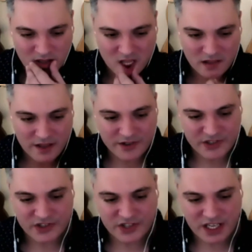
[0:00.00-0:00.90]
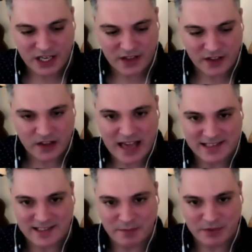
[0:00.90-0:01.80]
there's a scene in the
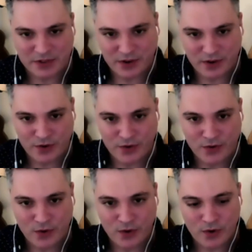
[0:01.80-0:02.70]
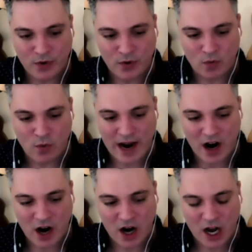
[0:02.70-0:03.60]
last episode
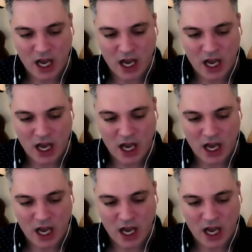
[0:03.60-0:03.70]
where